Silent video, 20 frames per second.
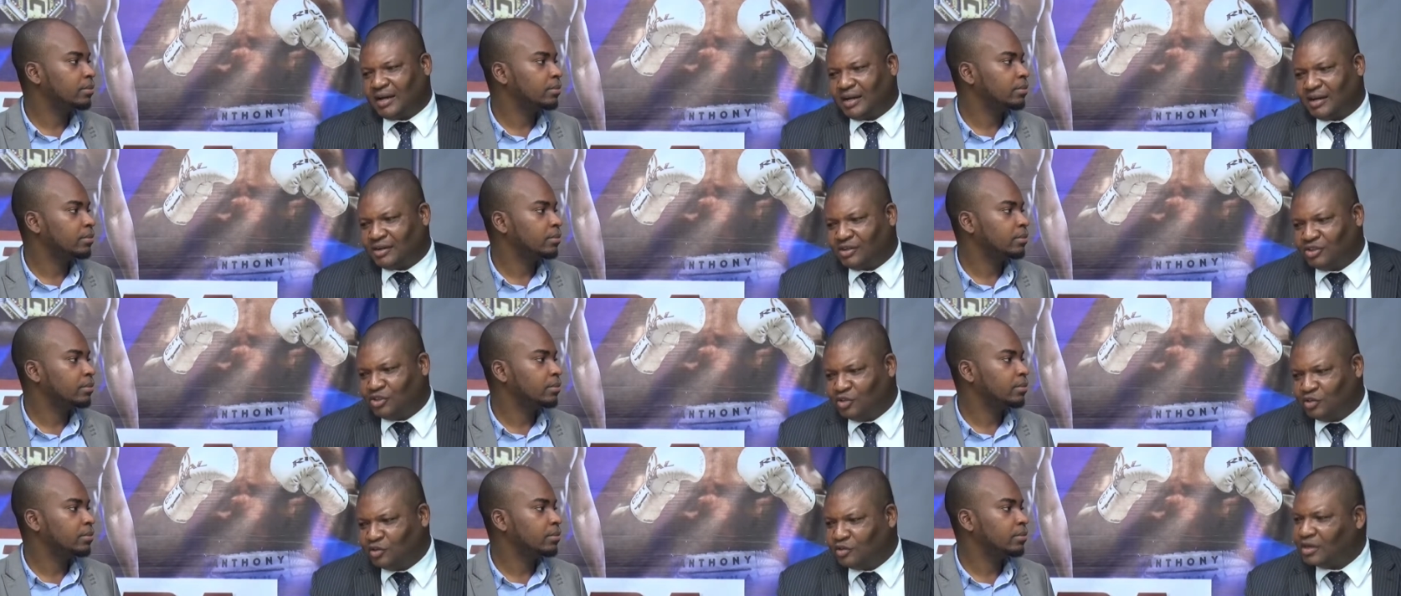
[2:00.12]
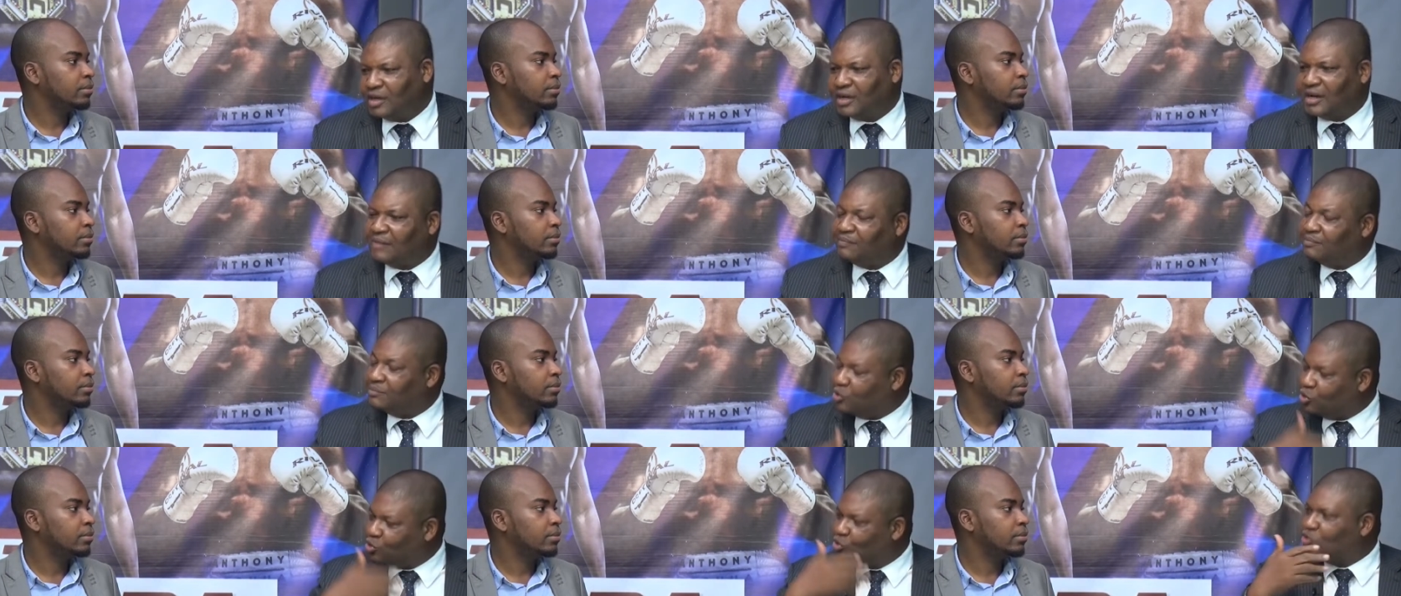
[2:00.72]
Speaker 1: you know,
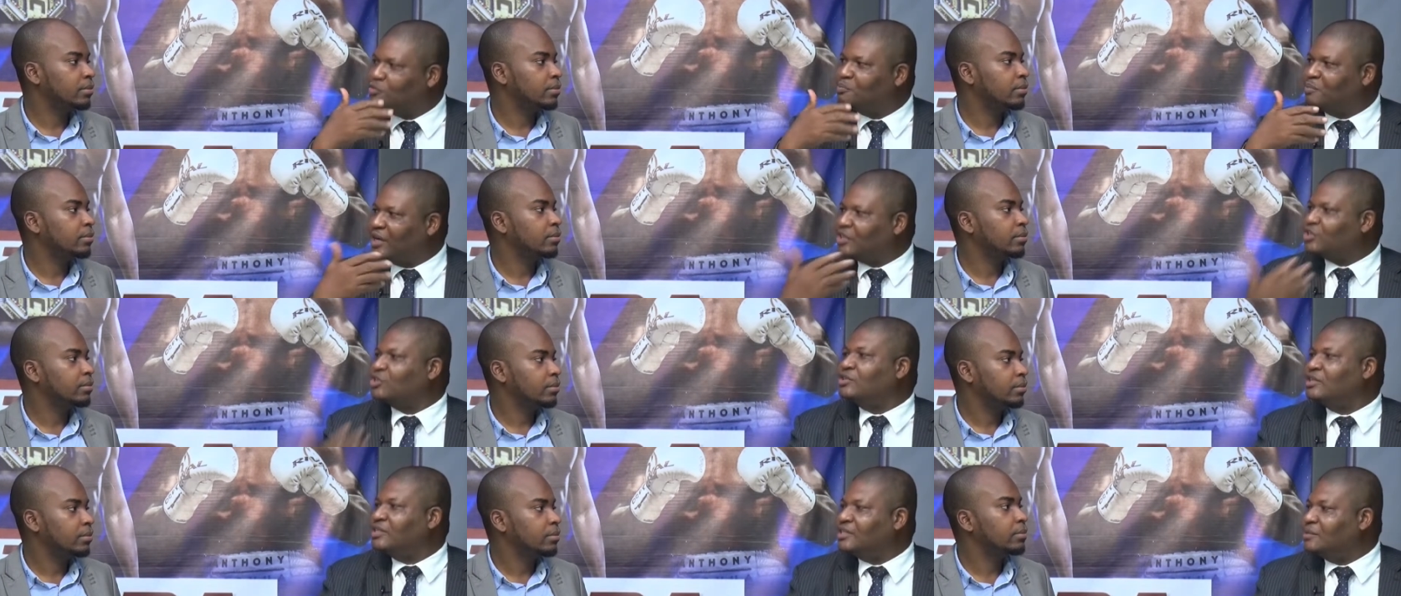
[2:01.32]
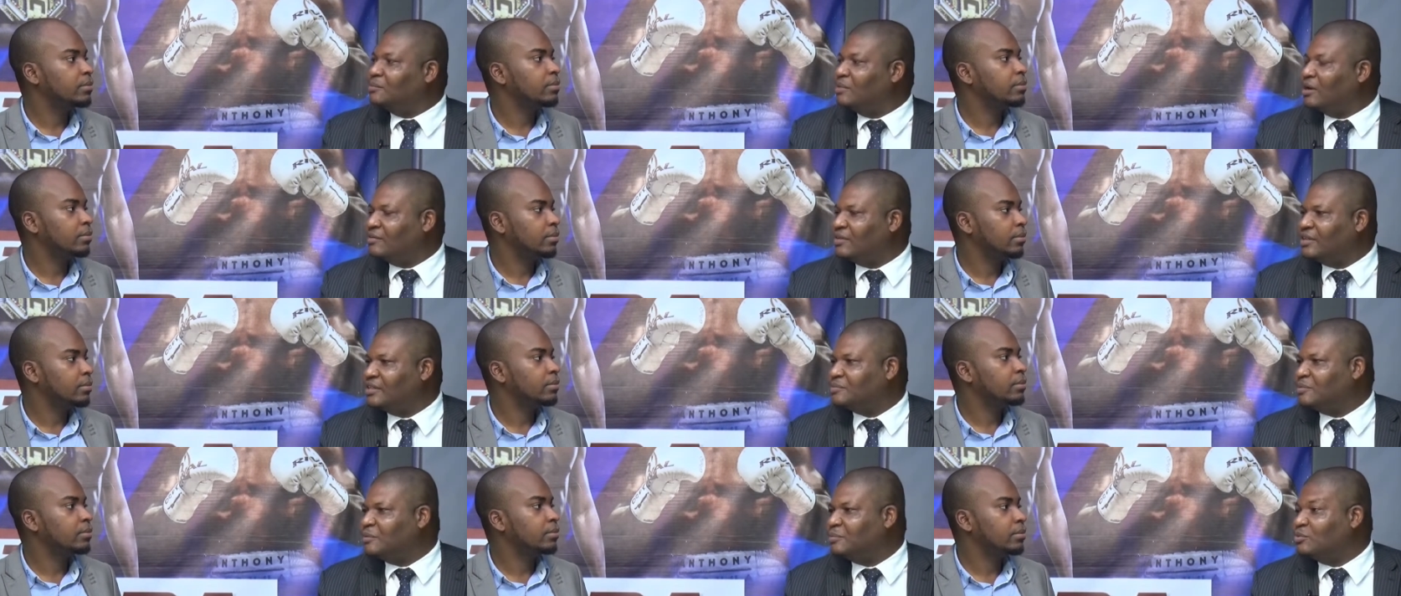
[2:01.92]
I'm also passionate about
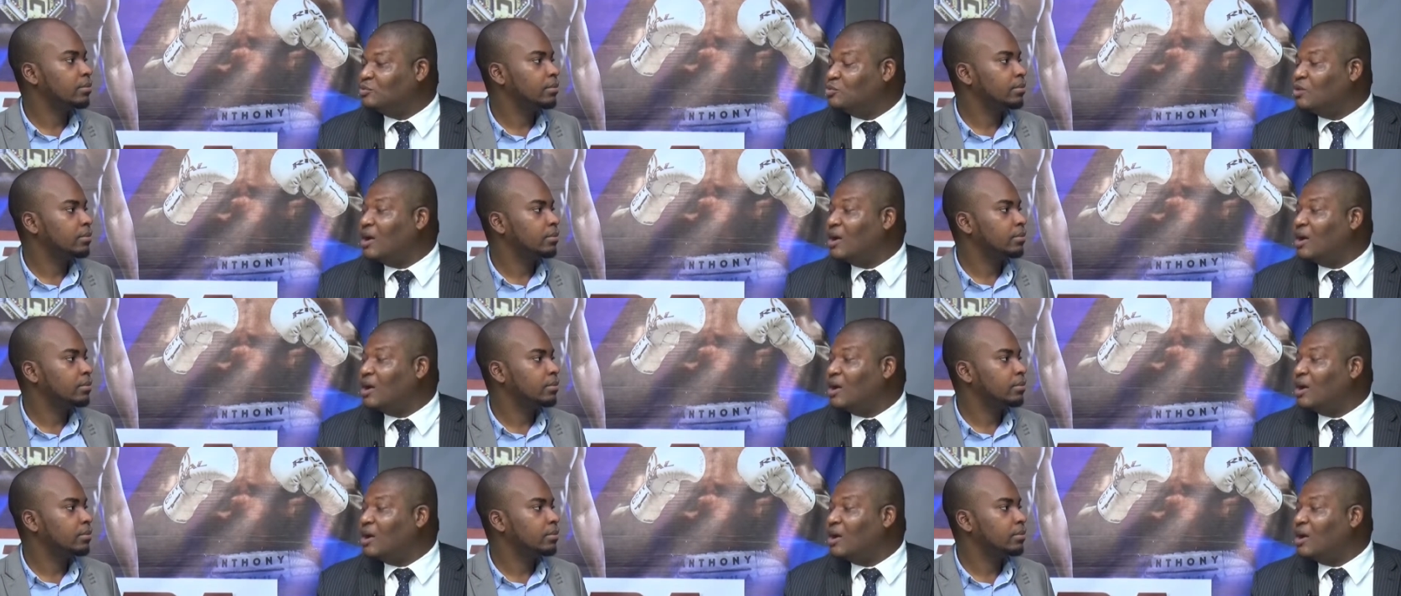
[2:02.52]
these people who